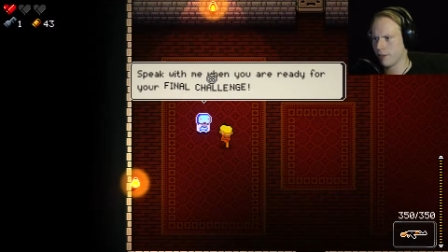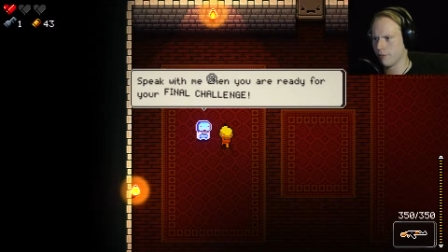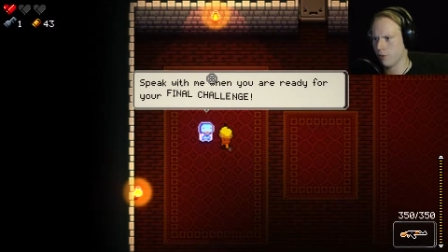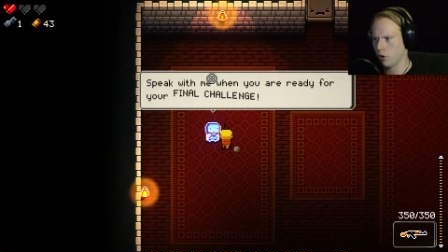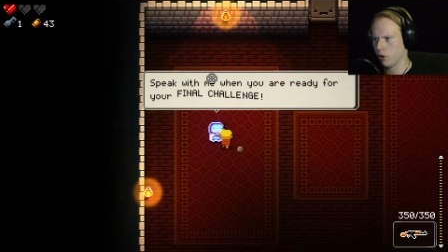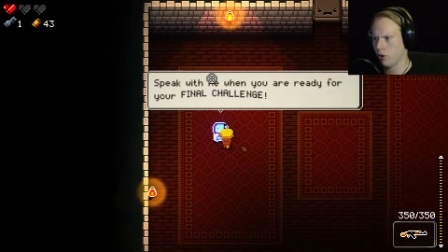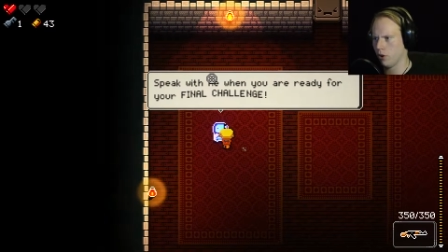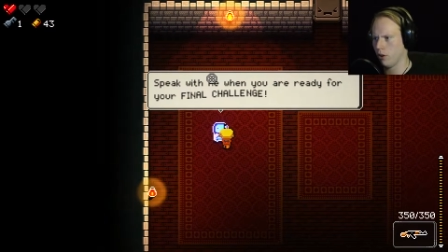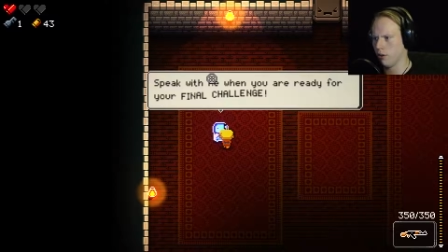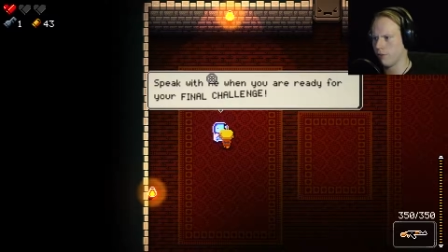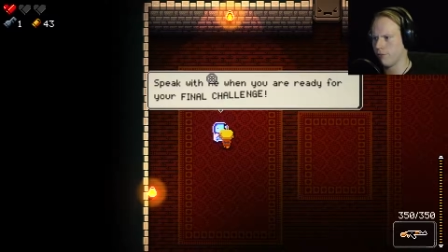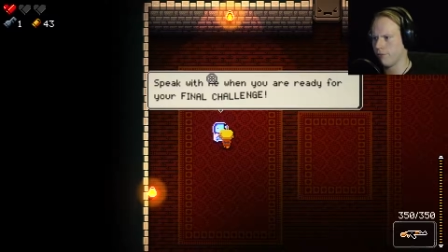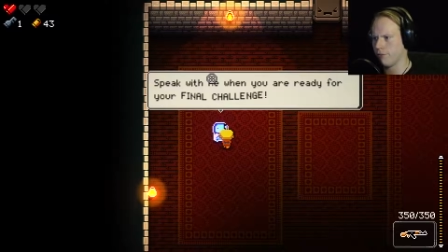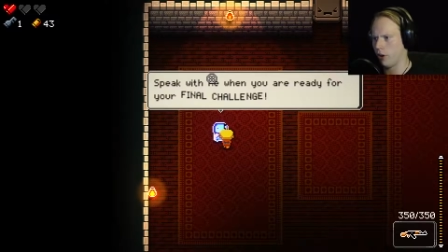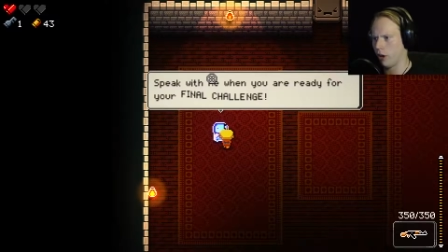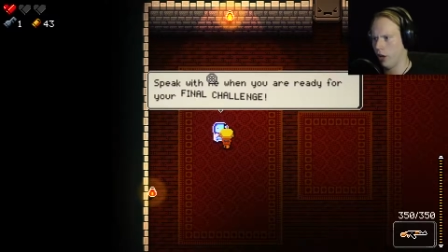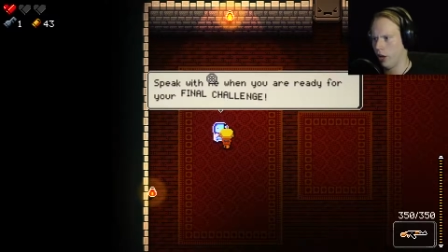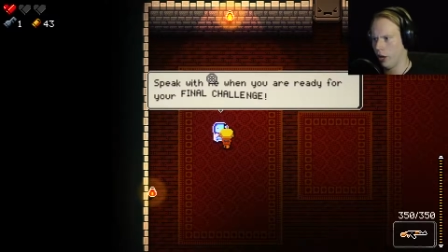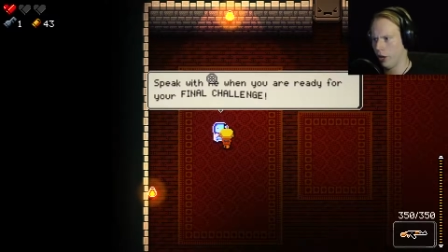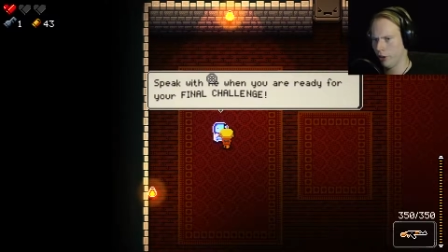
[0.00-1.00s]
for your
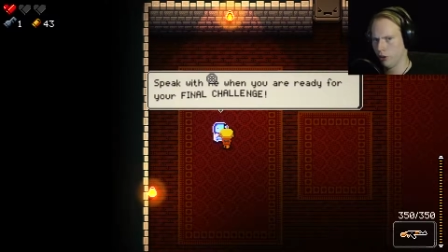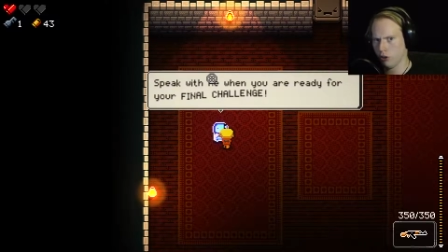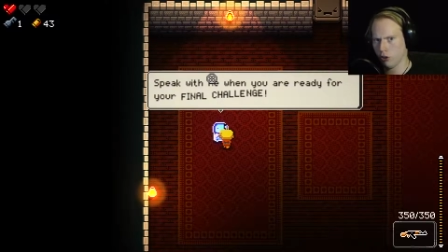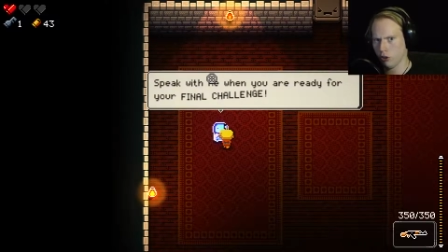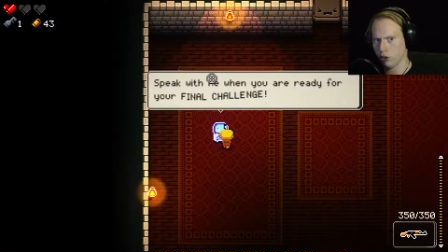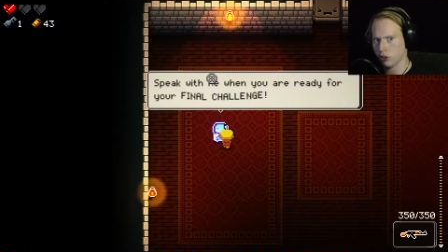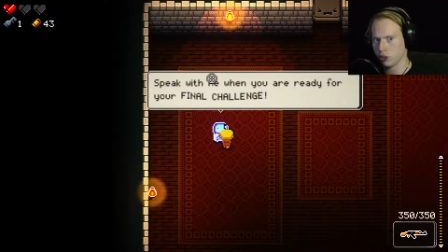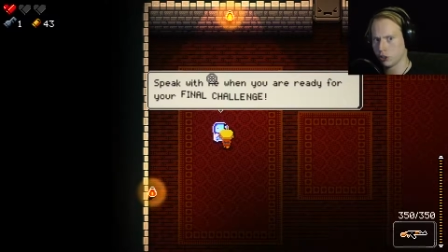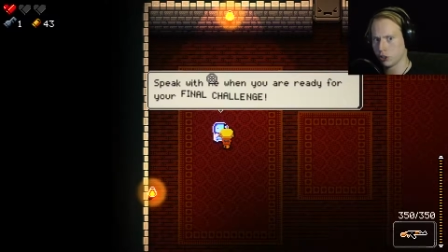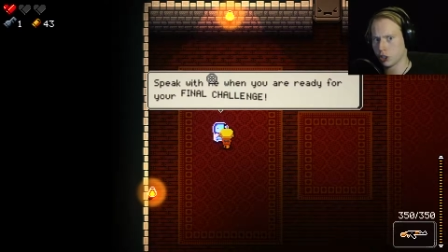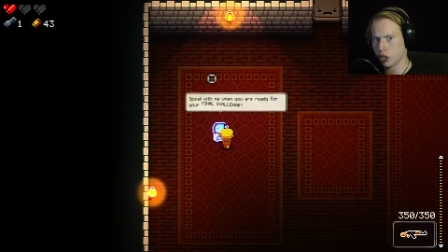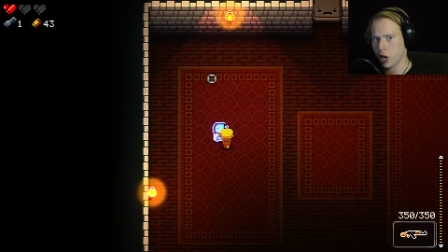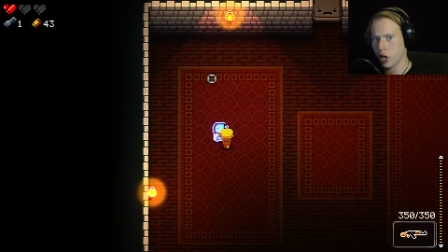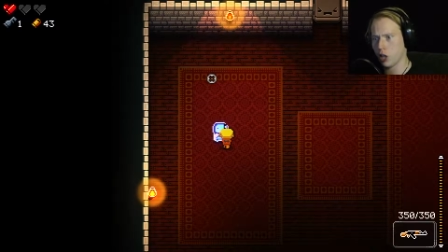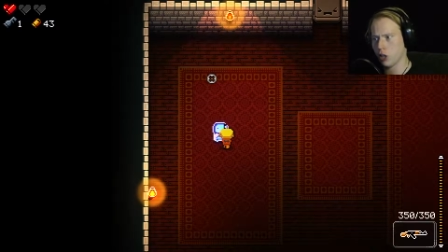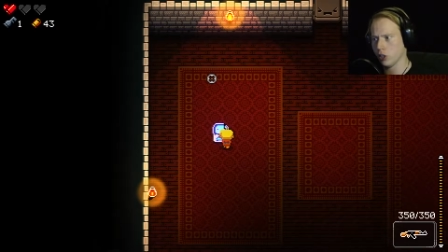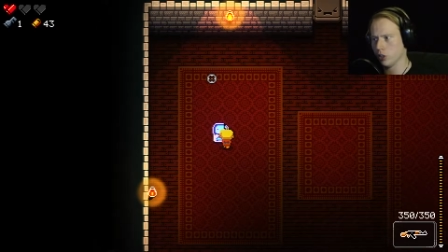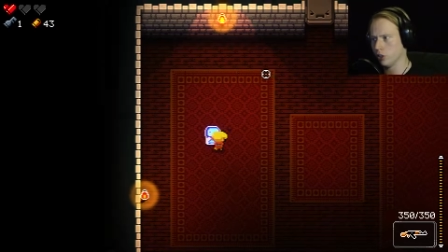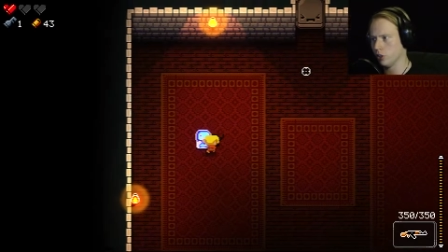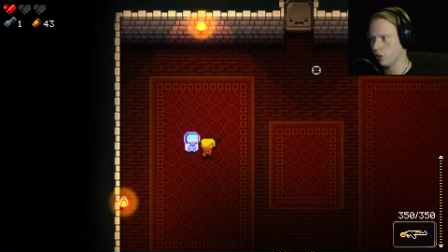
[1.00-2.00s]
final
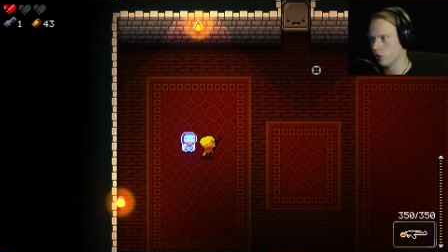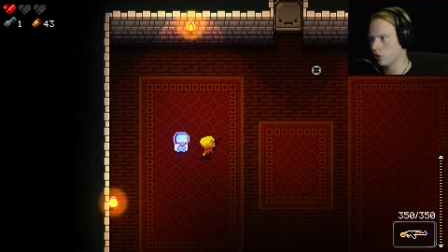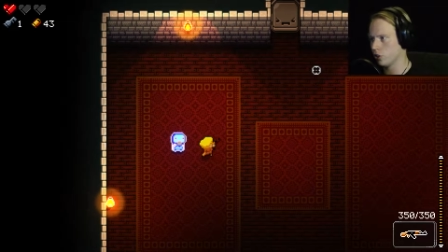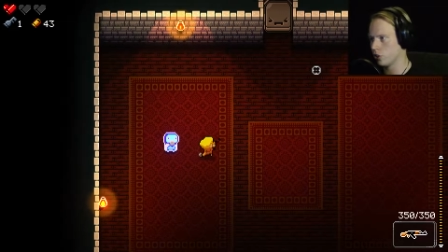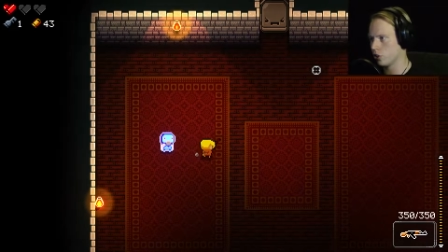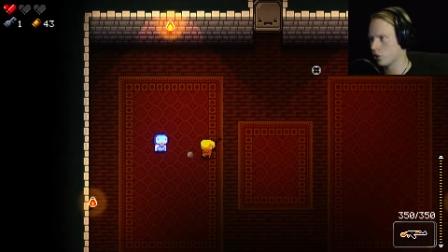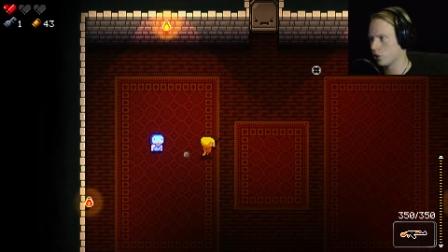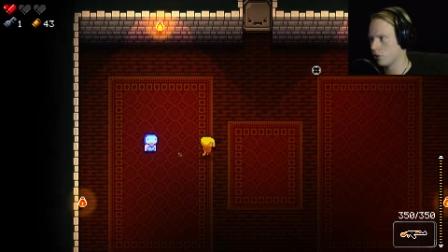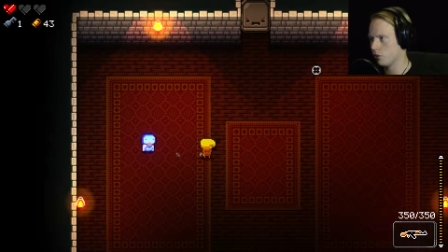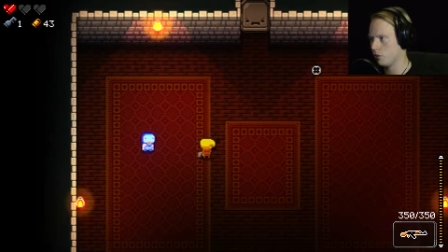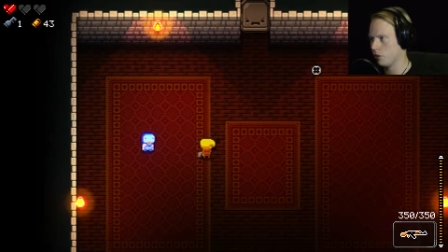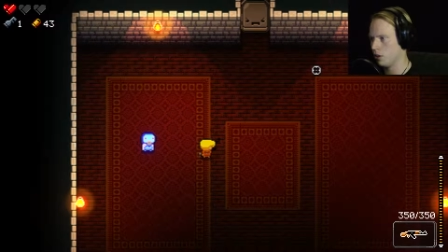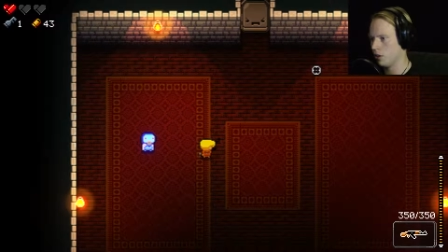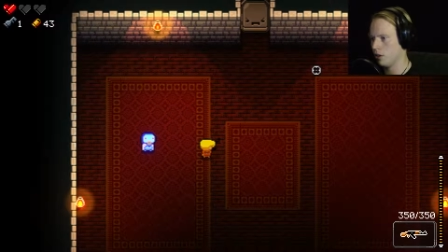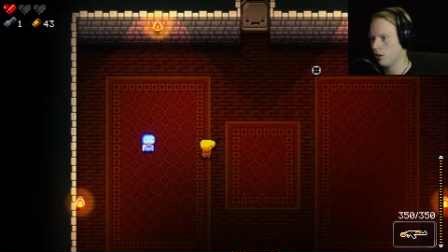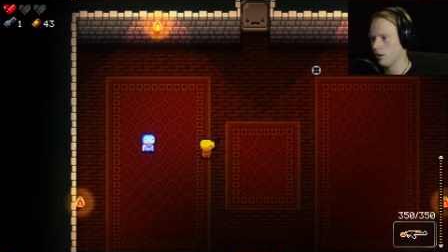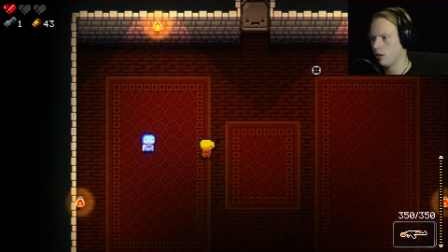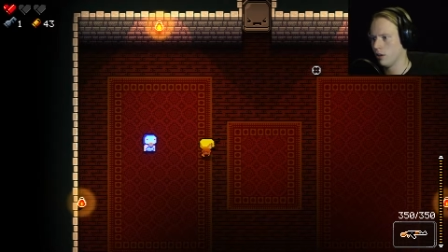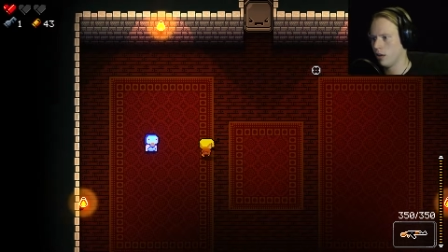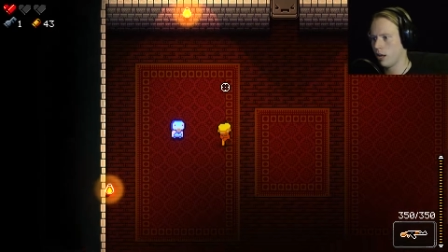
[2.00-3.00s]
challenge.
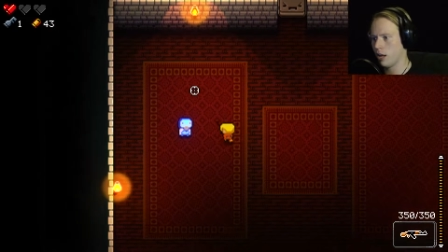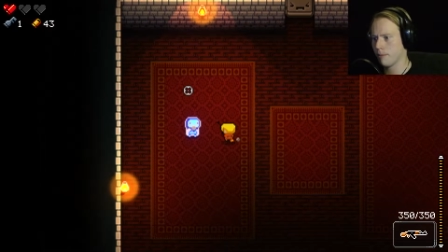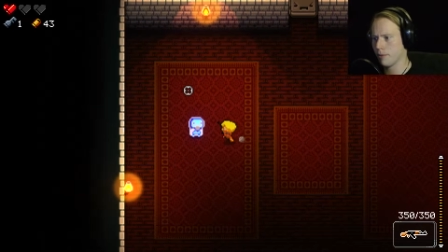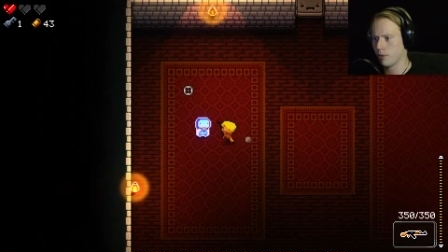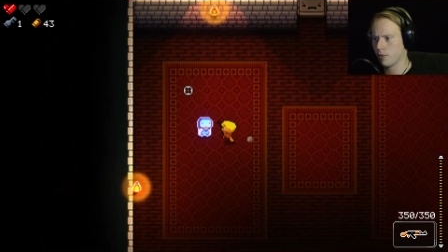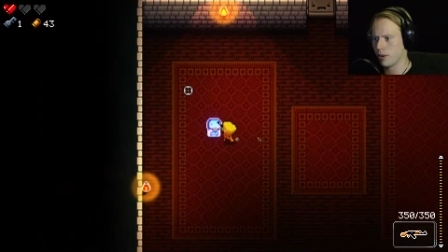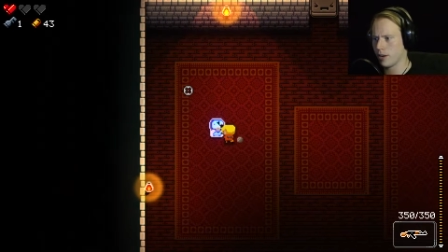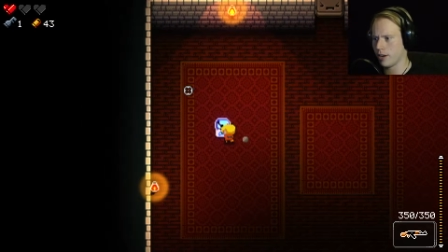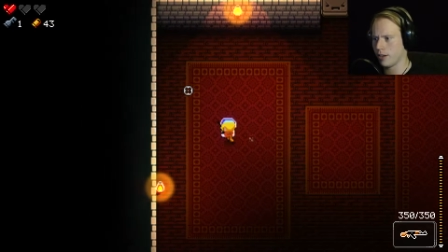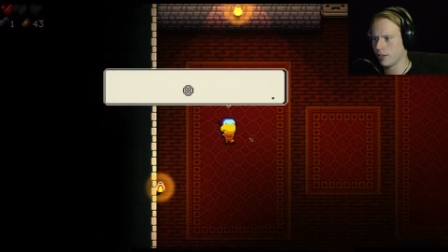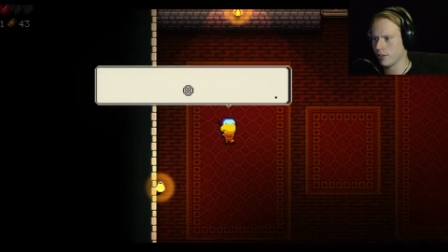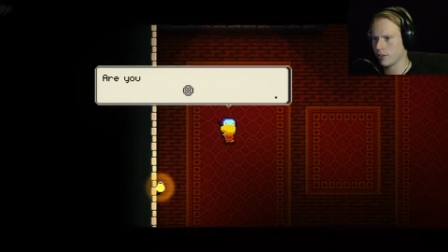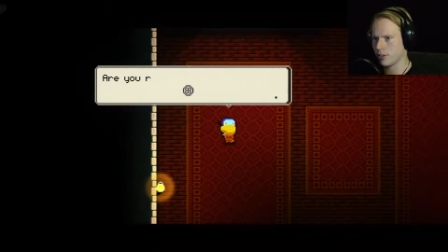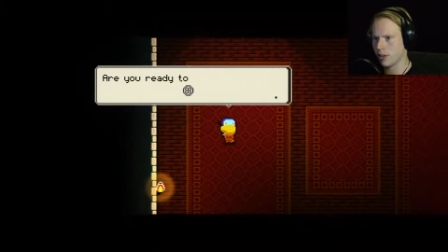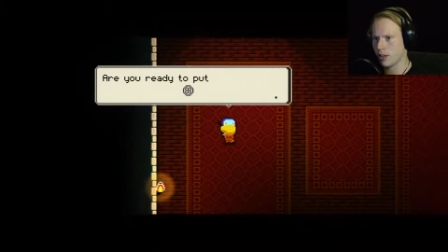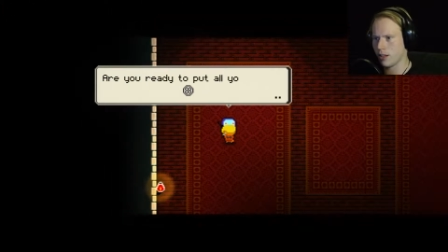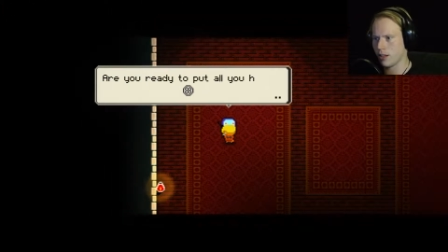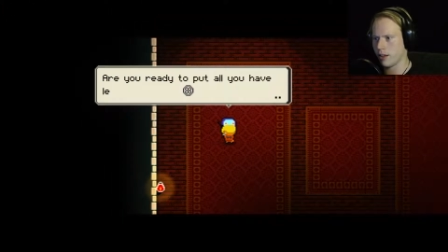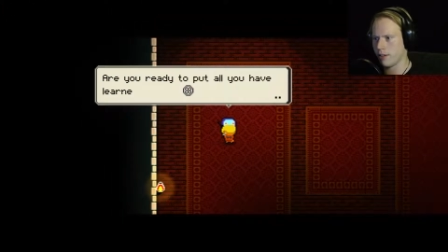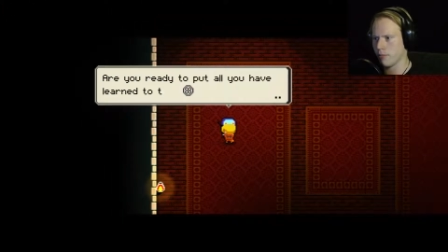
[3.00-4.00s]
I'm as ready as
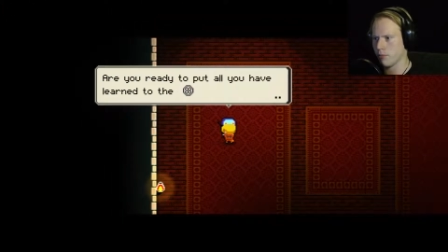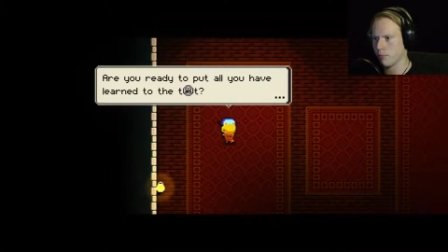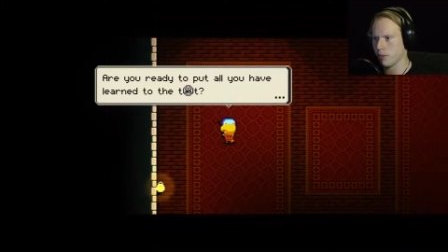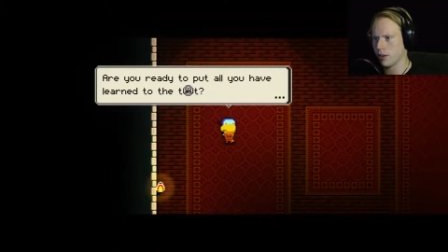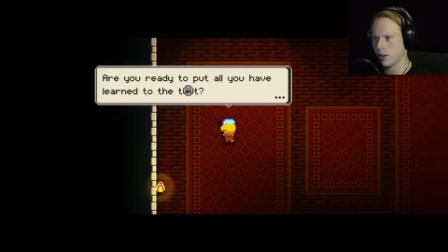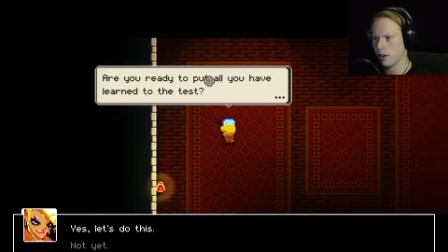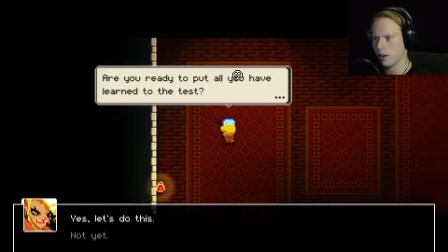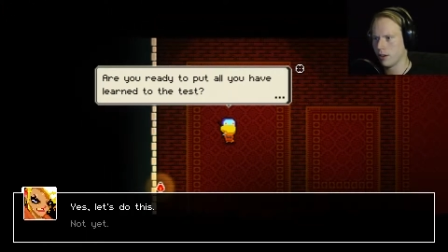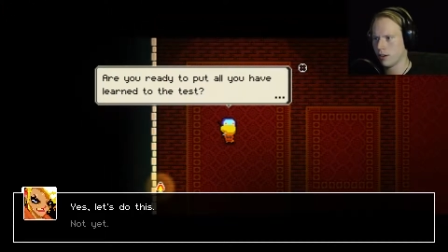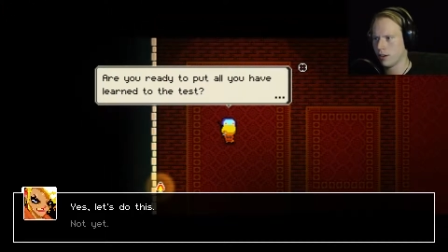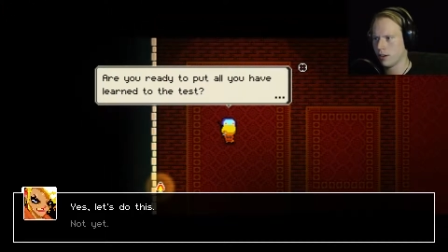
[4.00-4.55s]
I'll ever be.